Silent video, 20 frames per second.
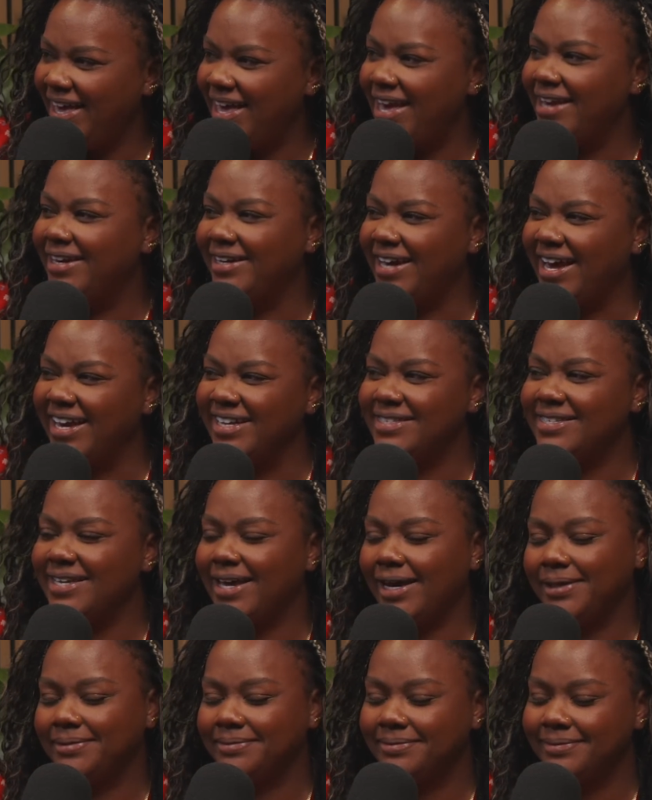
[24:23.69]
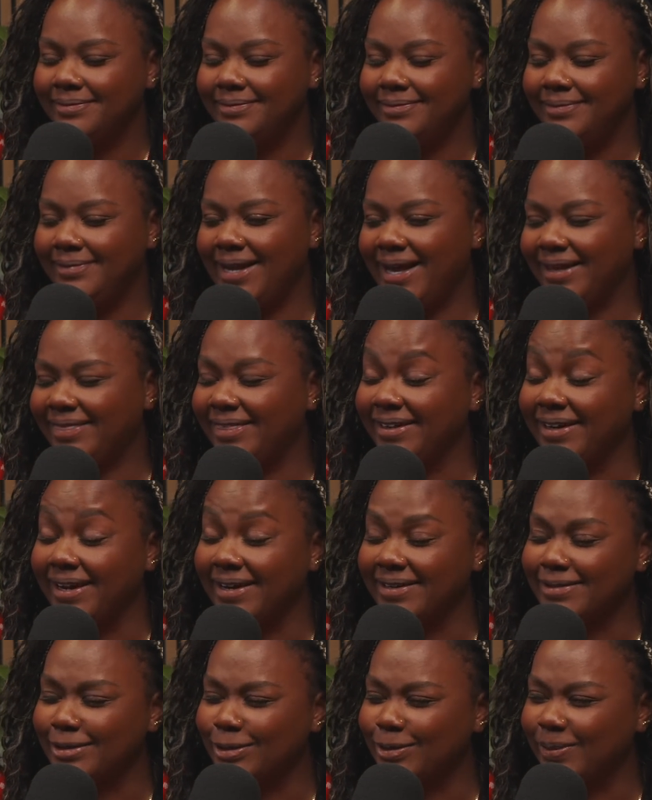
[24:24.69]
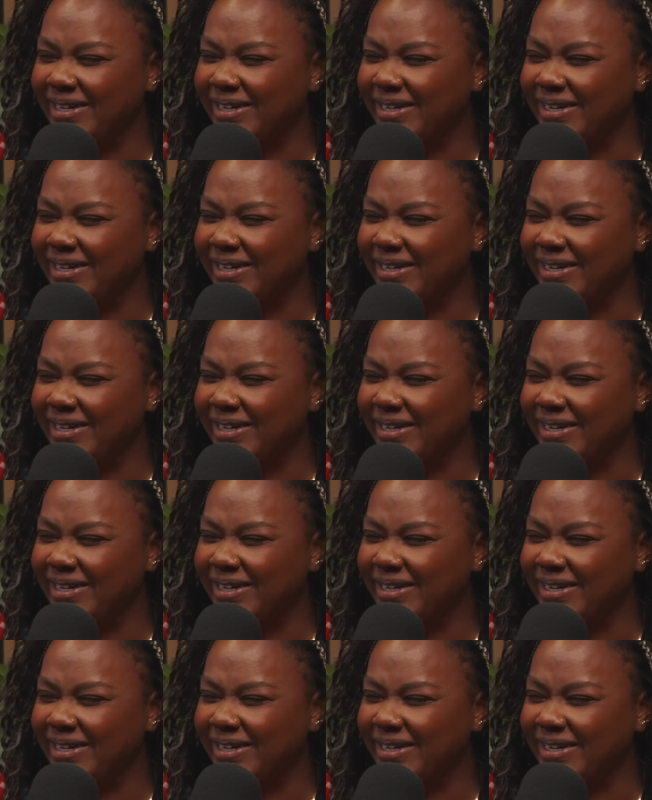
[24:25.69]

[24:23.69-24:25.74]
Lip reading: And in hindsight, not the nicest